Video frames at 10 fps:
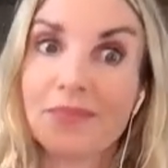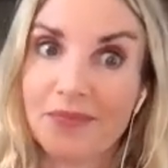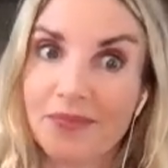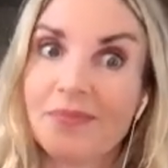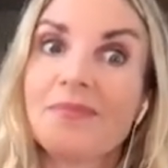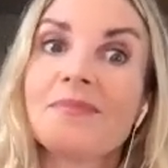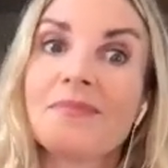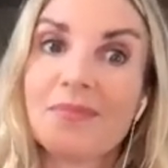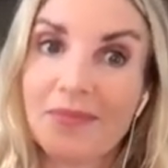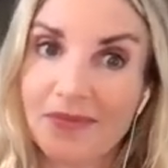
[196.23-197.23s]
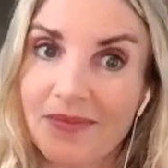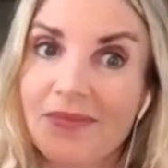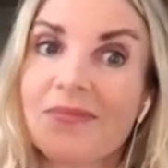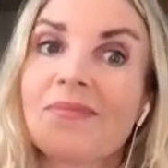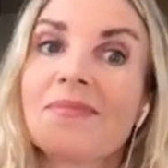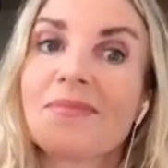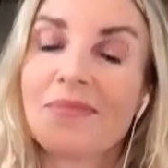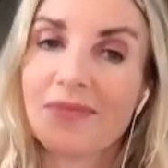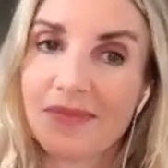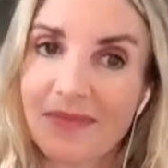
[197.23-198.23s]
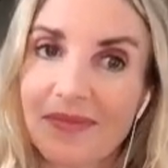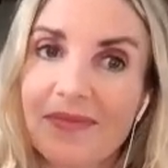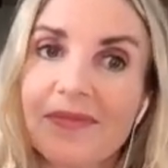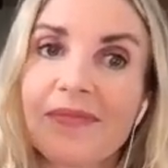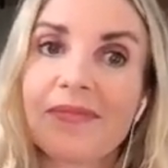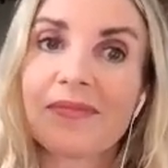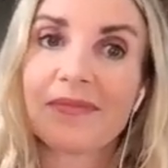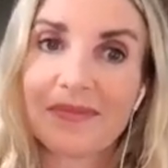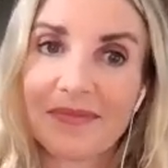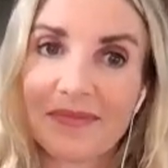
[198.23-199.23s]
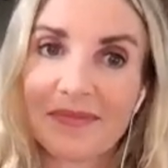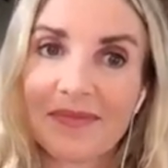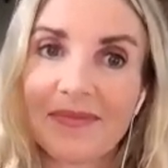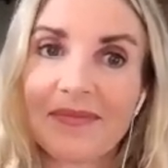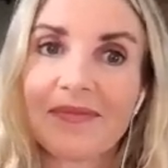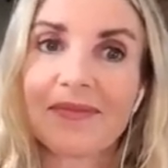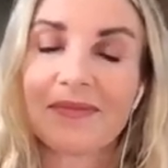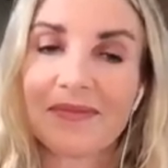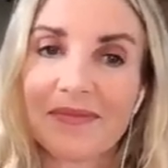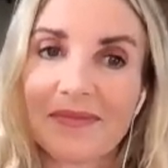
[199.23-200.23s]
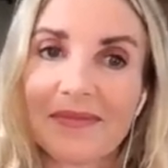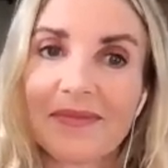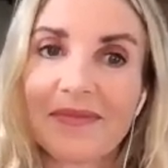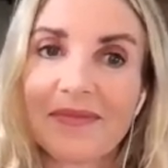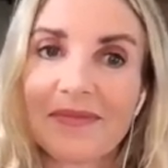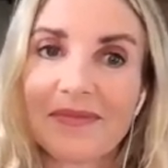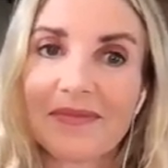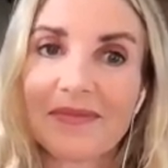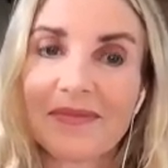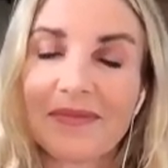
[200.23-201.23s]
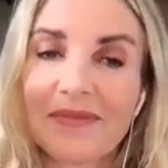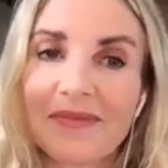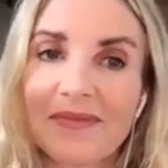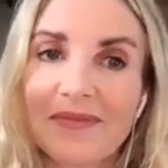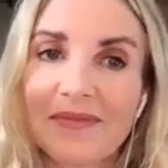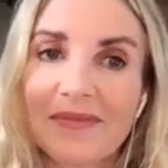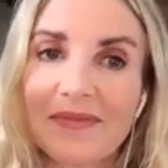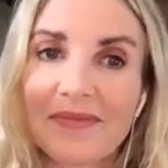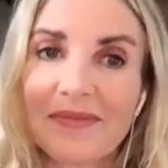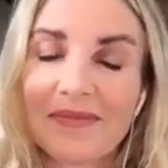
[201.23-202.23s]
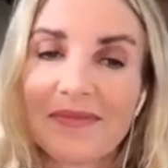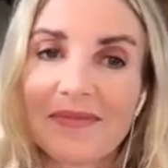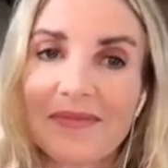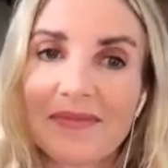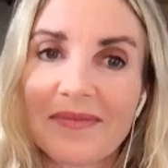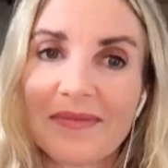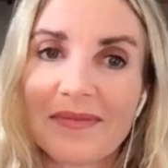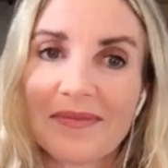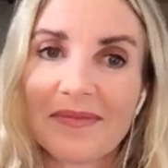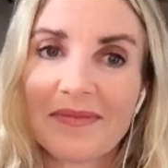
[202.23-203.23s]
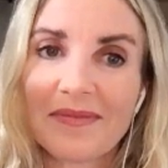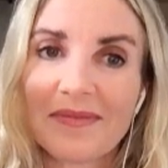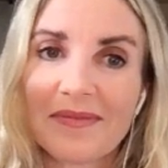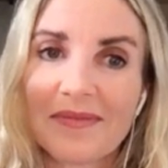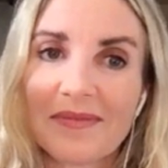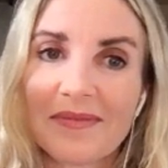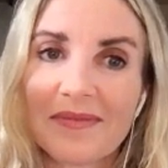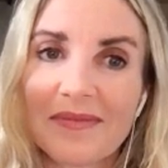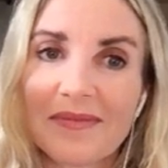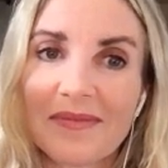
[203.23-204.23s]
[no speech]